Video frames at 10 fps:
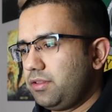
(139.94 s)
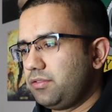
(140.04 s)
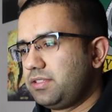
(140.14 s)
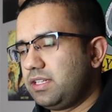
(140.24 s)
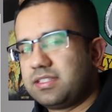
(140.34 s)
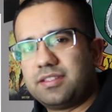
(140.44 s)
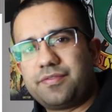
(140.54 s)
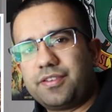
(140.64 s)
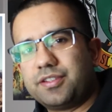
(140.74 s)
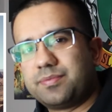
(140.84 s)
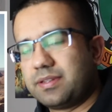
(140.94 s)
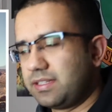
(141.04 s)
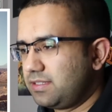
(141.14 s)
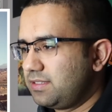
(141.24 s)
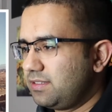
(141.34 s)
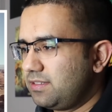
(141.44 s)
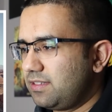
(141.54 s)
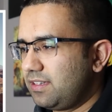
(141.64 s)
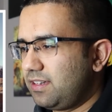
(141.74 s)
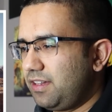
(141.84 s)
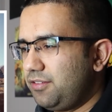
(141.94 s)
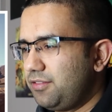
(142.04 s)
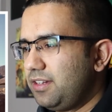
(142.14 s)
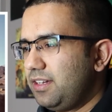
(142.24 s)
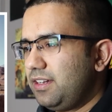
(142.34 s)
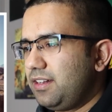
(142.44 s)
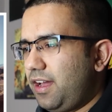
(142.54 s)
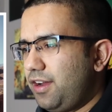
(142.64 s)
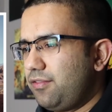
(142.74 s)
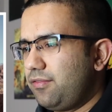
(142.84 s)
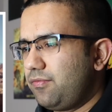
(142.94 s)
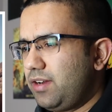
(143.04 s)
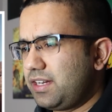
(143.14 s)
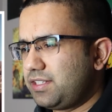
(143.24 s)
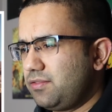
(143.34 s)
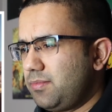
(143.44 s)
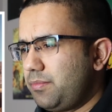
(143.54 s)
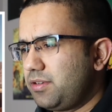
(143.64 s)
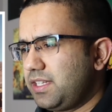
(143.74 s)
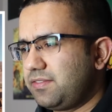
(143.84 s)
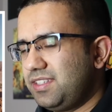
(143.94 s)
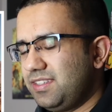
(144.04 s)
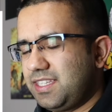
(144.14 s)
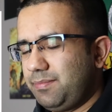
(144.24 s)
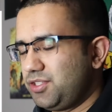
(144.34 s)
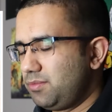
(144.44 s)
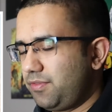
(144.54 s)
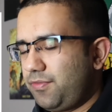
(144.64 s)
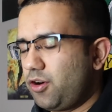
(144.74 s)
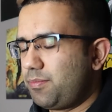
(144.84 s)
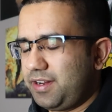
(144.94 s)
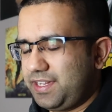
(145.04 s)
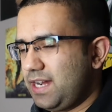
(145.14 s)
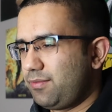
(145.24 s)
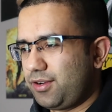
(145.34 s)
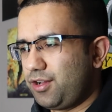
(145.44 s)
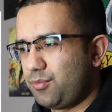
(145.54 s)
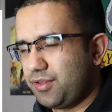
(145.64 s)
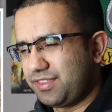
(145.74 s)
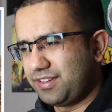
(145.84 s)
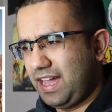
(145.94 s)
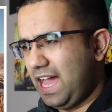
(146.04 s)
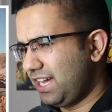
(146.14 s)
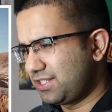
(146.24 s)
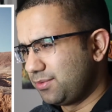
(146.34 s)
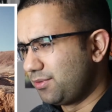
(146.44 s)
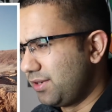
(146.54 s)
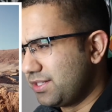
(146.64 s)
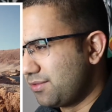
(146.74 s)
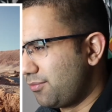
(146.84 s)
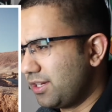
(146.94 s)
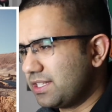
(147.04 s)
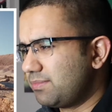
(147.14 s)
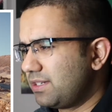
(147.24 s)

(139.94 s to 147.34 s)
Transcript: of those things in the first place? Like, I don't actually remember, because I've seen this episode before, but I can't recall what the actual reason was,